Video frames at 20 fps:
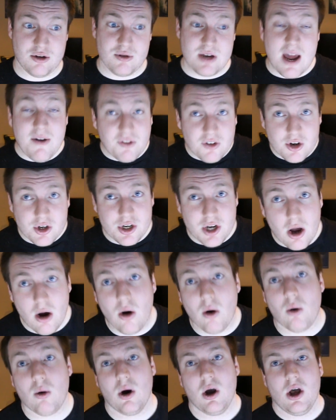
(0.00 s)
You never
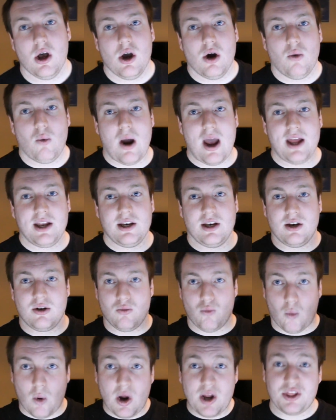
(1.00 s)
know
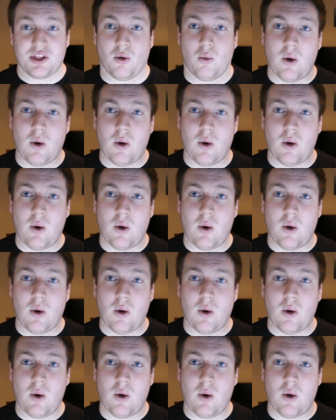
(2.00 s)
when what